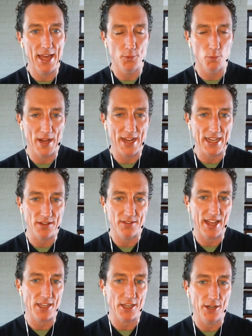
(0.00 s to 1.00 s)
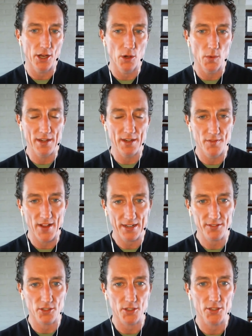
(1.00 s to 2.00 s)
and ways that, you know,
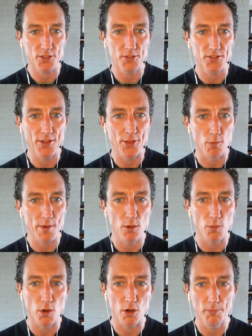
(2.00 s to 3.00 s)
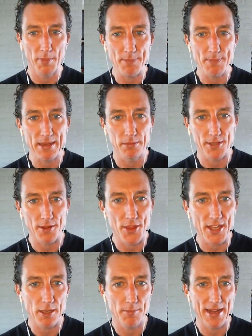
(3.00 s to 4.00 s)
investors in the real world might be able to
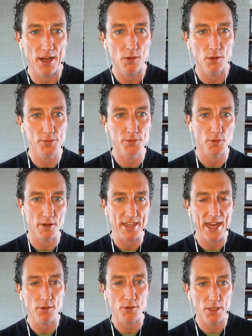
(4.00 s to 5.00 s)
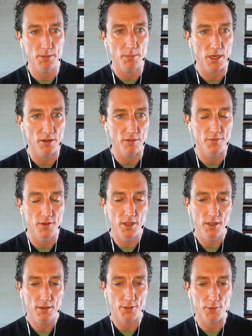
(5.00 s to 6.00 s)
think about sort of the outcome of
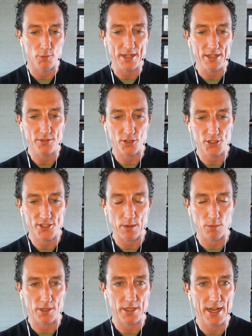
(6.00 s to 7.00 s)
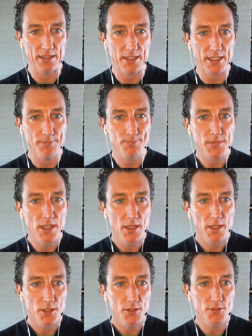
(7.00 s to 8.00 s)
the research that we're going to highlight.
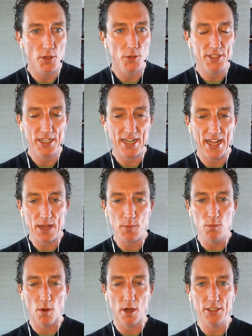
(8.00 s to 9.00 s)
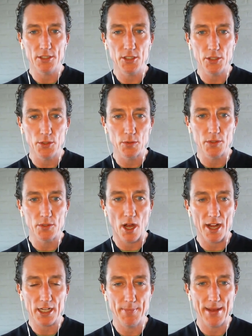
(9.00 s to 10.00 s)
So today we wanted to
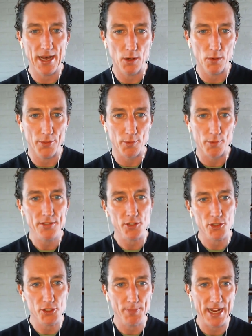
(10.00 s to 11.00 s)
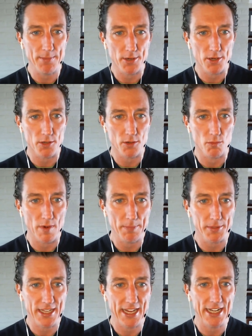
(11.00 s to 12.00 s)
talk about the research paper
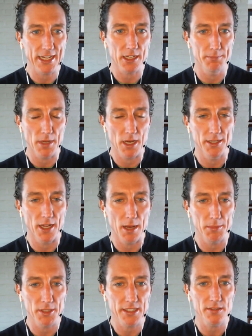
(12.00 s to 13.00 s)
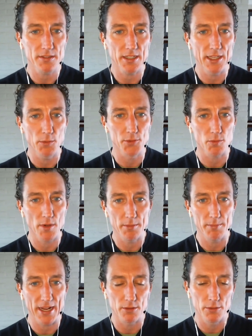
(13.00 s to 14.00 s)
Replicating Anomalies. It was
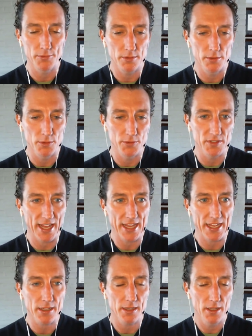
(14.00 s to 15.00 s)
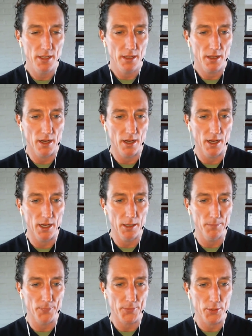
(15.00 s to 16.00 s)
written by Lu Zhang,
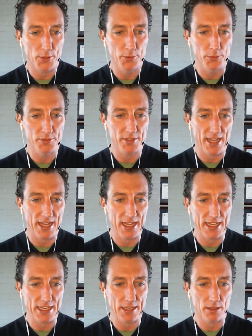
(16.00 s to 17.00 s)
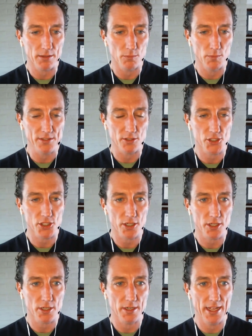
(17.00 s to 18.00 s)
um, who's a
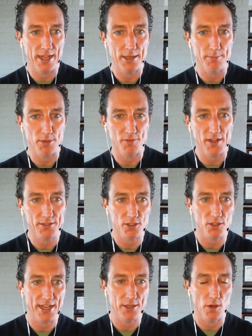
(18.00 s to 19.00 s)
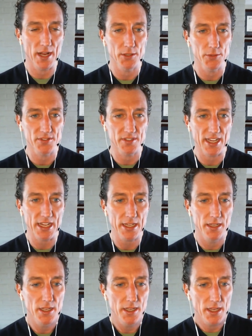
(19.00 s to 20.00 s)
researcher and professor at Ohio
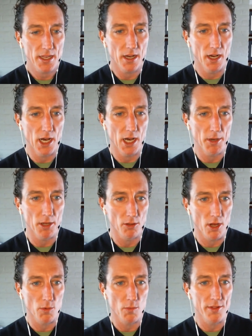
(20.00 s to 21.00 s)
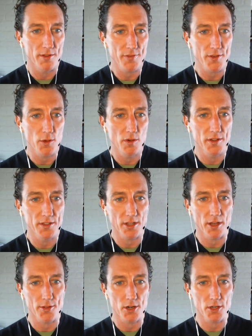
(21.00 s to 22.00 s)
State, um, along with a few of his
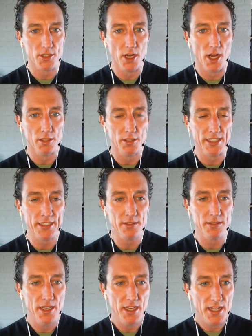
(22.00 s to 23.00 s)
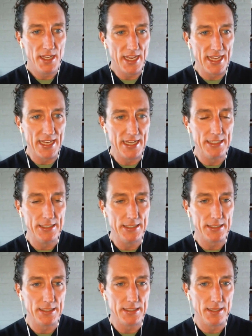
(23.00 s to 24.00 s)
other colleagues.
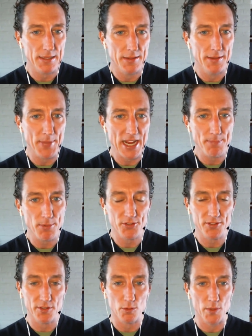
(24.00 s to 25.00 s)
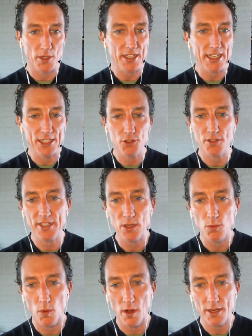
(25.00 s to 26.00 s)
And the paper is a really
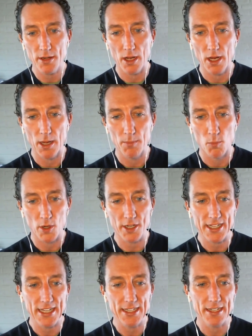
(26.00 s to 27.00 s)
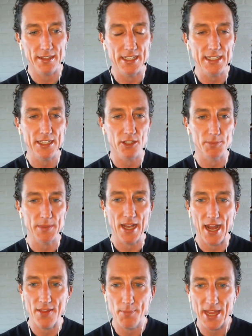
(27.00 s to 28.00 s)
interesting one. Um, we're going to get into the details
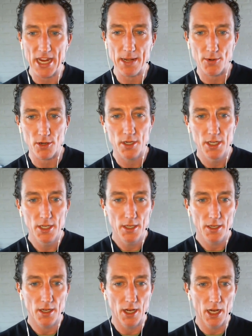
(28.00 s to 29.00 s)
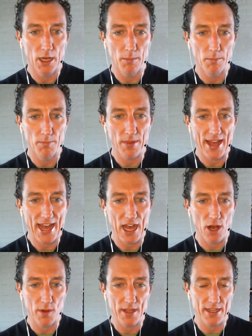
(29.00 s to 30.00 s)
behind the paper, um,
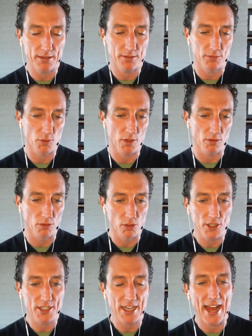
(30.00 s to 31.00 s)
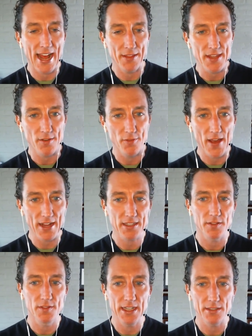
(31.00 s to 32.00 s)
how it sort of looked at the
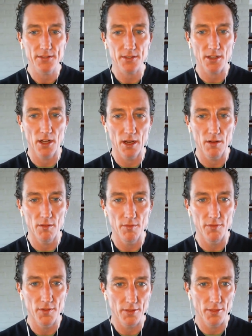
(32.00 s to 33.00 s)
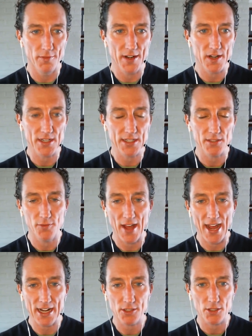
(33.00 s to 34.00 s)
effectiveness of the various
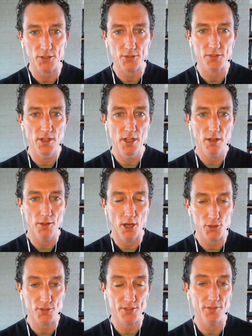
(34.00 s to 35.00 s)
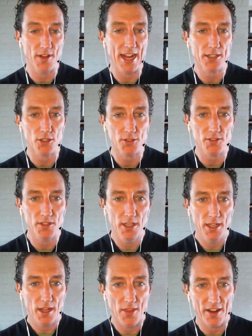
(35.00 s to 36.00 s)
factors, the hundreds of factors
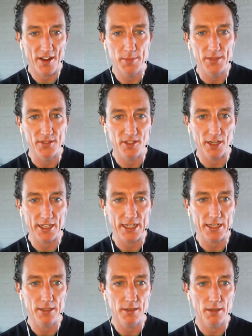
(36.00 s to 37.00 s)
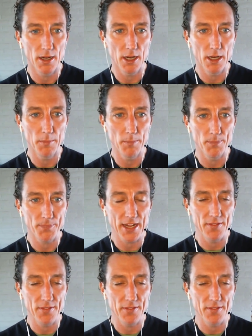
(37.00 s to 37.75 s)
that have been studied um,